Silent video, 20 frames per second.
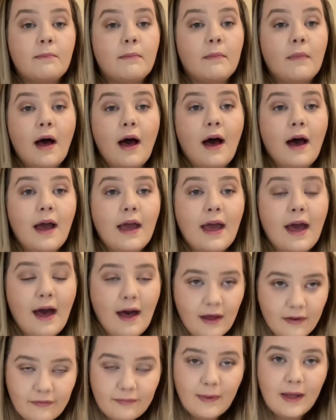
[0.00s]
I
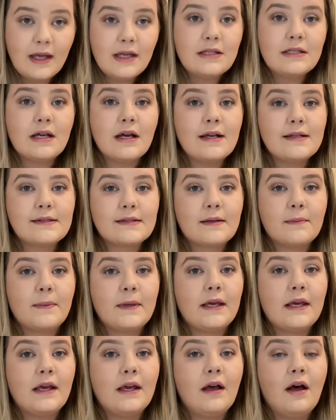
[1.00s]
have my
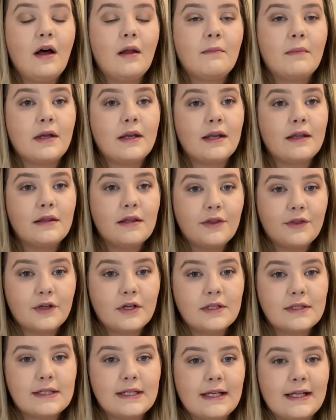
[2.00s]
endoscopy on Monday the
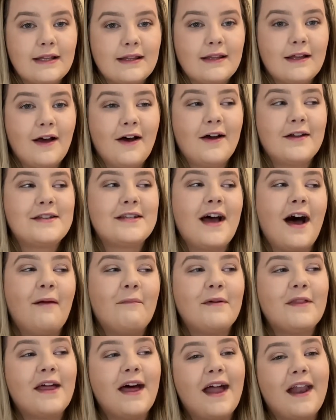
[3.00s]
13th. On
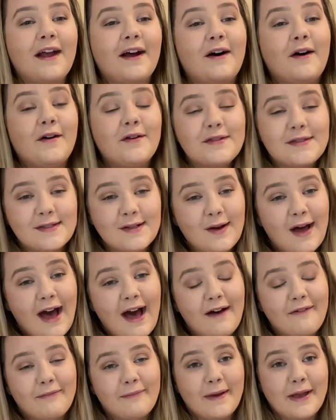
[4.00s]
top of that, I also
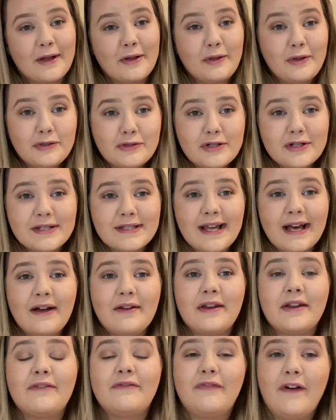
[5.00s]
have my
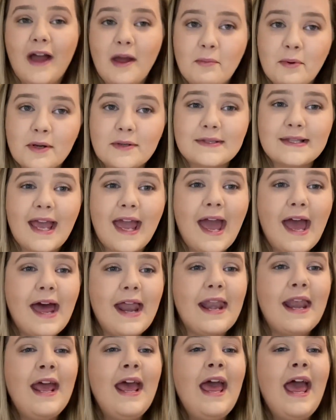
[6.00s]
ultrasound and
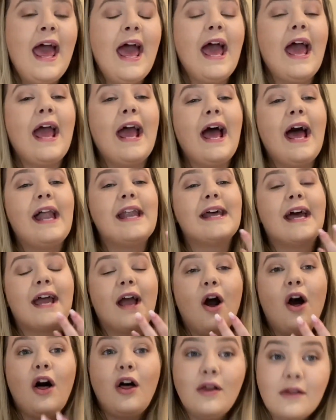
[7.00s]
fibroscan, and
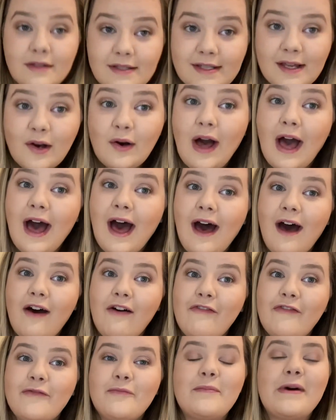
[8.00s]
I also
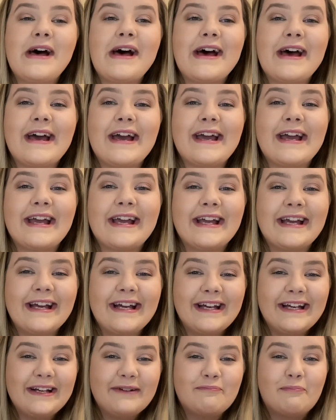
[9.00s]
have my
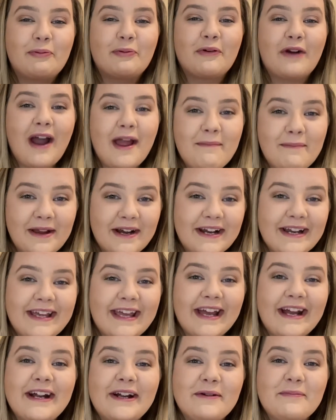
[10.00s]
primary
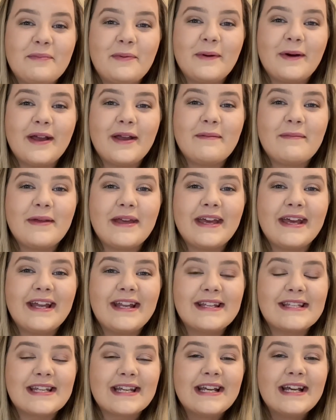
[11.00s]
care
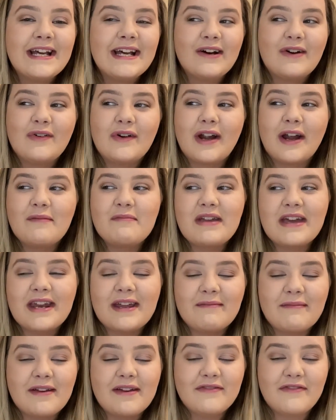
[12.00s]
appointment where I'm
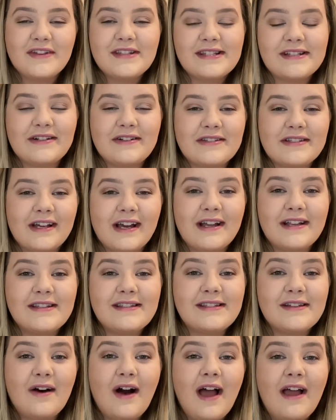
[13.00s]
getting my physical done.
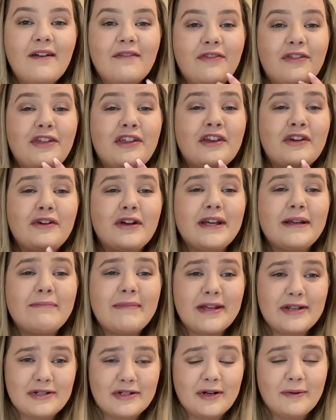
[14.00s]
So I have 3
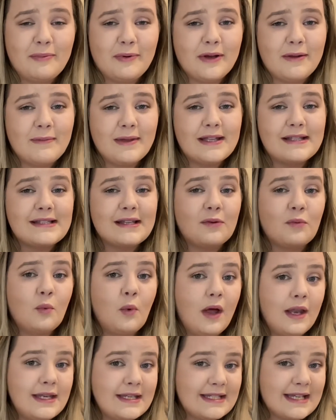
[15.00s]
major appointments in
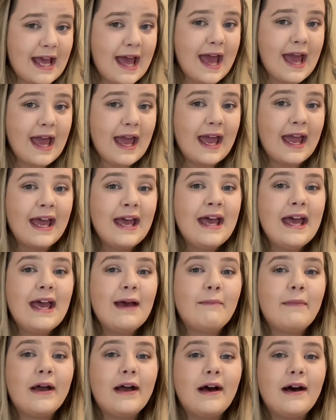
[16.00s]
one day.
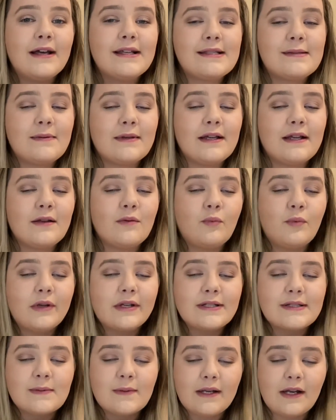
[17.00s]
My husband, what
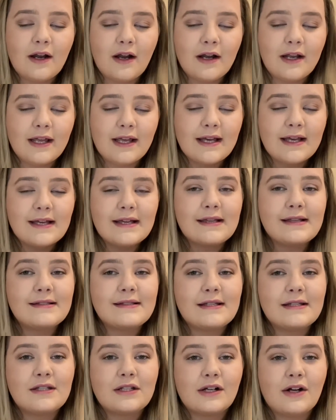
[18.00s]
a sweetheart he
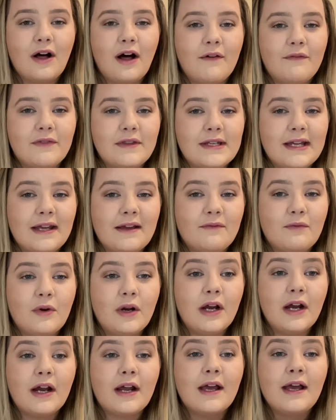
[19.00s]
is, he took off the day of work.